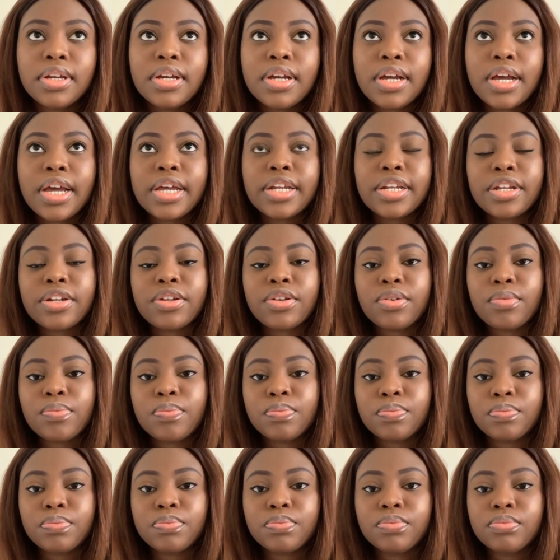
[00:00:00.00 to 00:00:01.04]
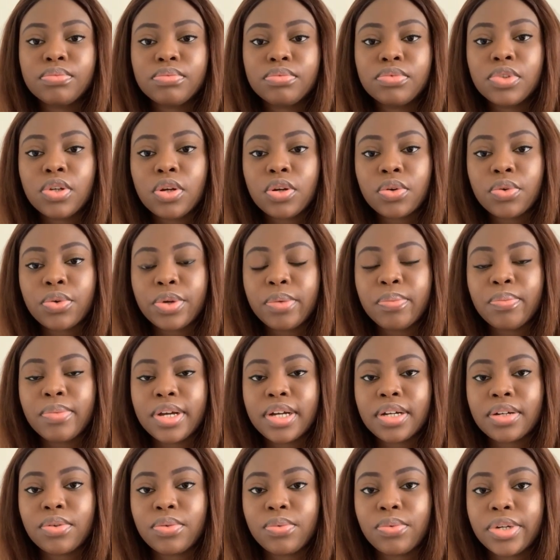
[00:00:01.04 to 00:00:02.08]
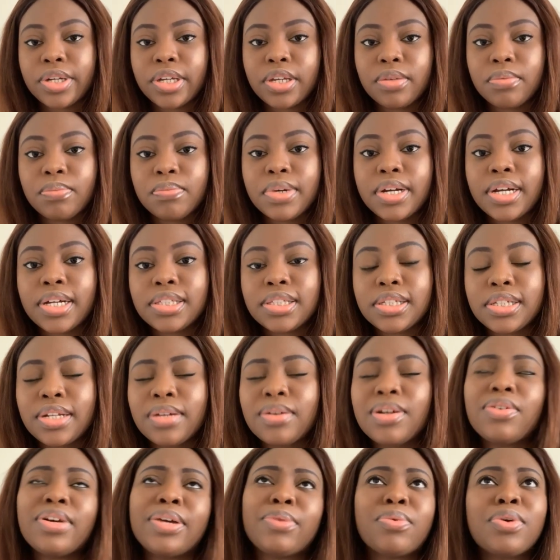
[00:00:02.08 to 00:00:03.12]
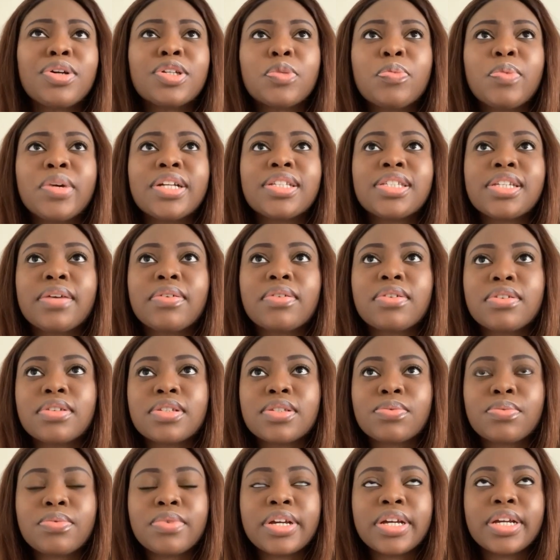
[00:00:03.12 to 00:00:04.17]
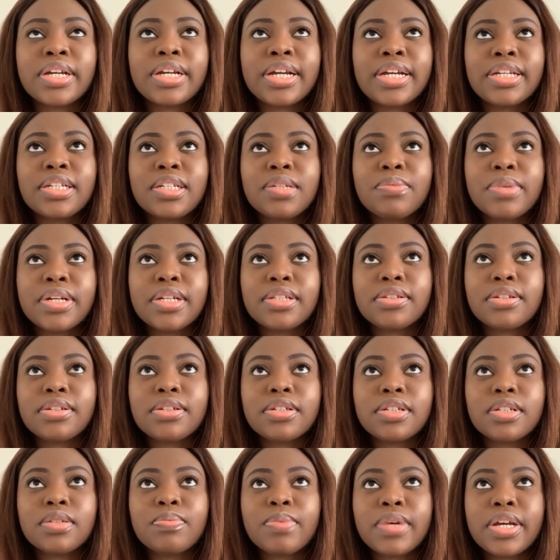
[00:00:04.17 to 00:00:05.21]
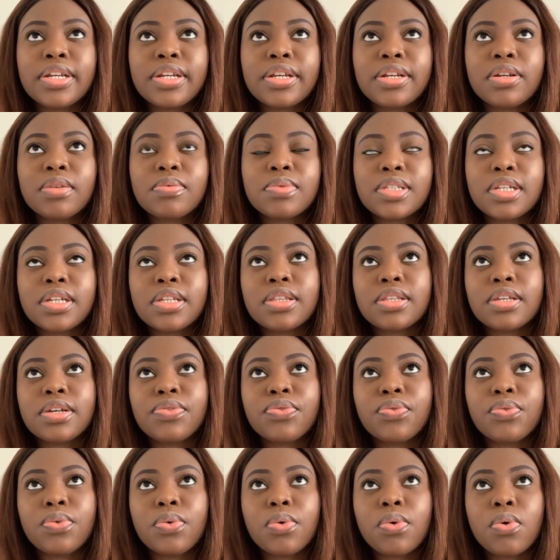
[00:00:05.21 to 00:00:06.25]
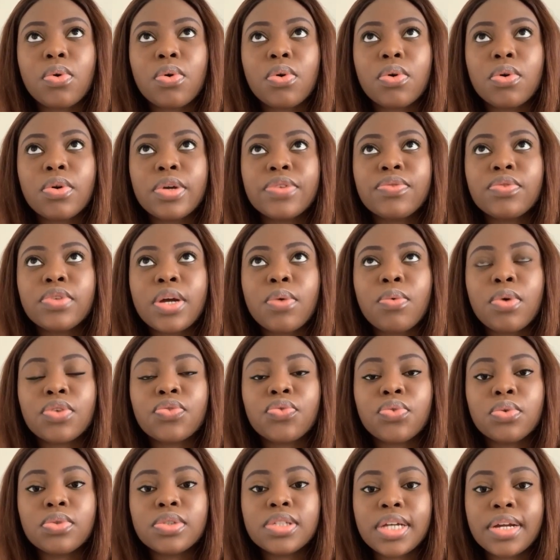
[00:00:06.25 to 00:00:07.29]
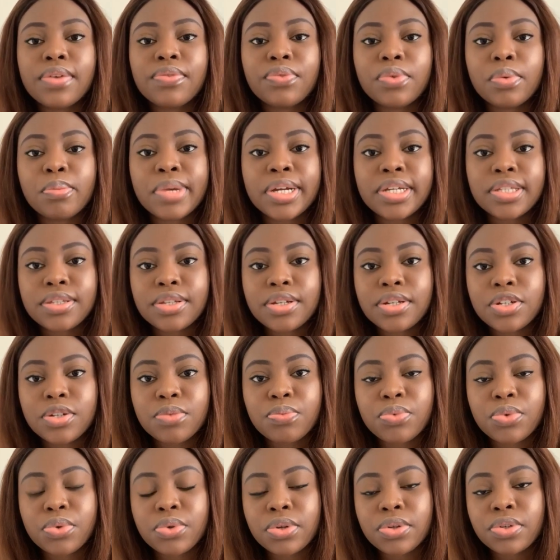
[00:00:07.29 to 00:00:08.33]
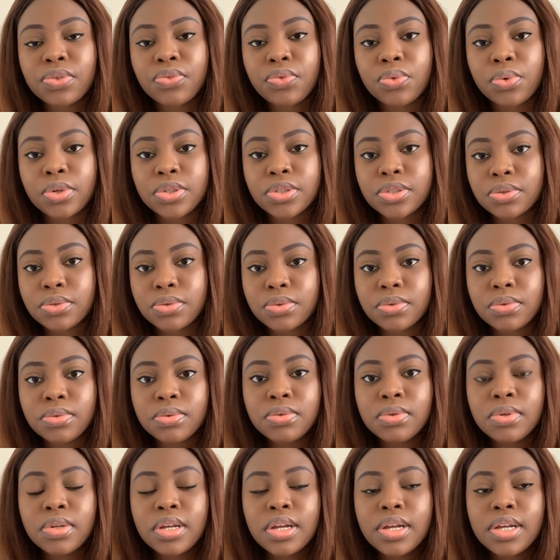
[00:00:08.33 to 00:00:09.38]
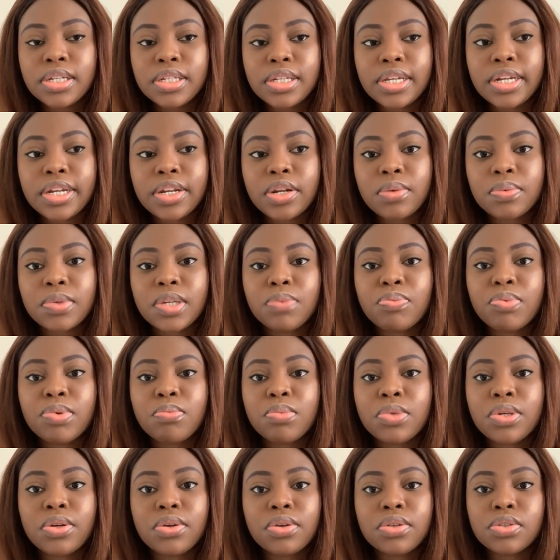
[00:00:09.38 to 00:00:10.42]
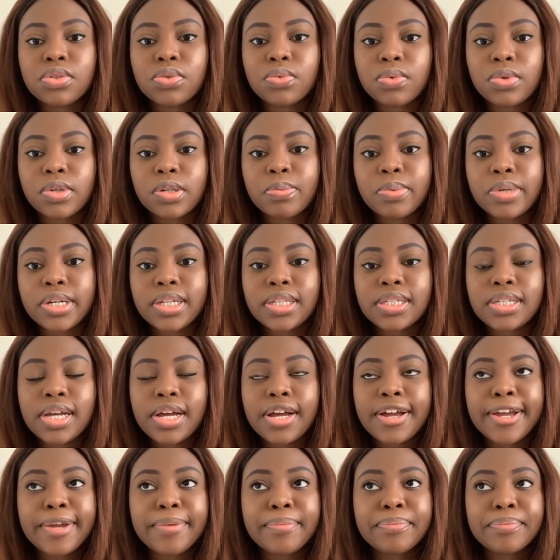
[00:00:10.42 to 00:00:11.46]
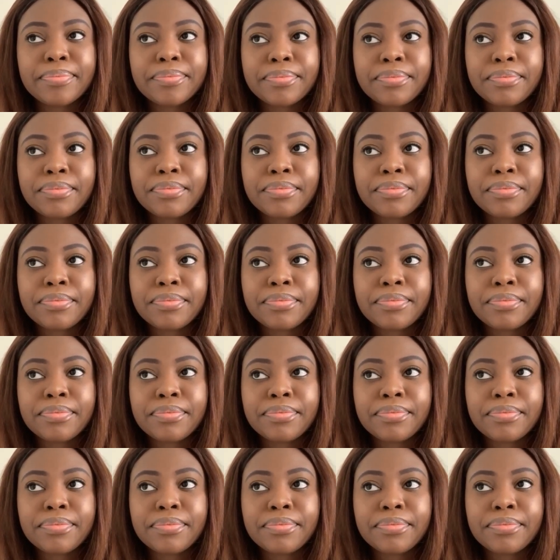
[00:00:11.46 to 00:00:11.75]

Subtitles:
I ended up not going back working part-time. Oh, I worked part-time because where I did my internship, I ended up staying there even though I worked full-time for my internship period for school, they ended up keeping me on to work part-time